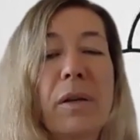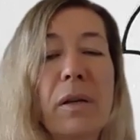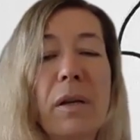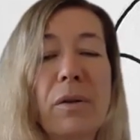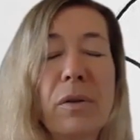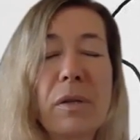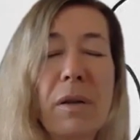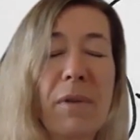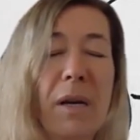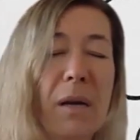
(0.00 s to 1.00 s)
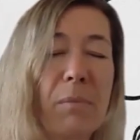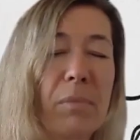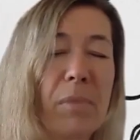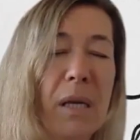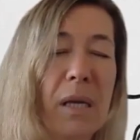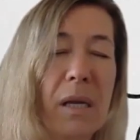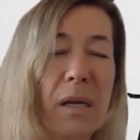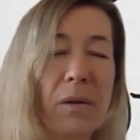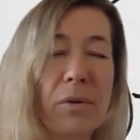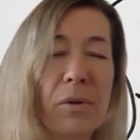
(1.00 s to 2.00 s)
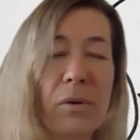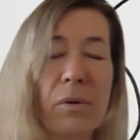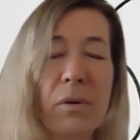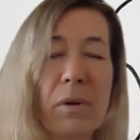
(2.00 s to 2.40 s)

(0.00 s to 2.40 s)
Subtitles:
and I do something like me to